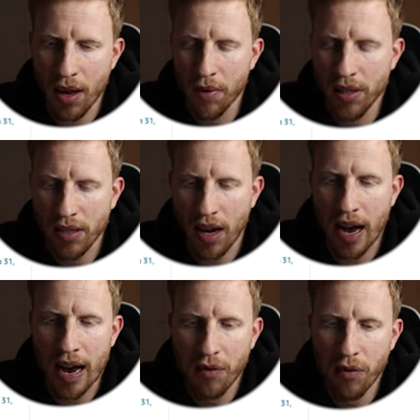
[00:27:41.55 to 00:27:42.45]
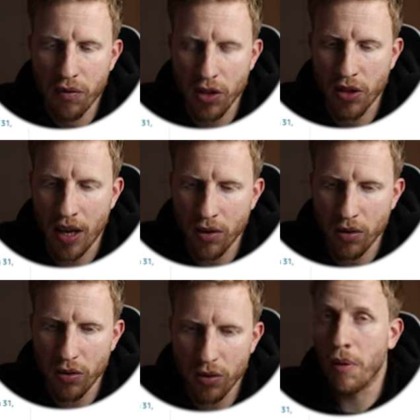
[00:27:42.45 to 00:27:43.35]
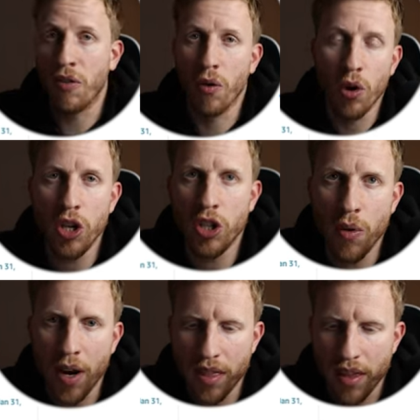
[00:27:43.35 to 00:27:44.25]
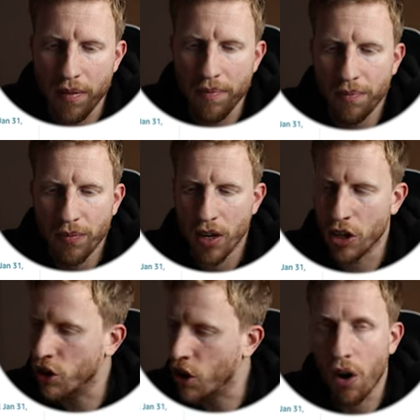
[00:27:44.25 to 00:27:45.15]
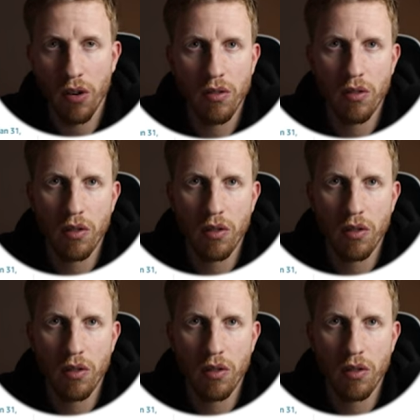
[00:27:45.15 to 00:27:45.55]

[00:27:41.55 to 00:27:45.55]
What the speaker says: That means half of the sales before you do anything has gone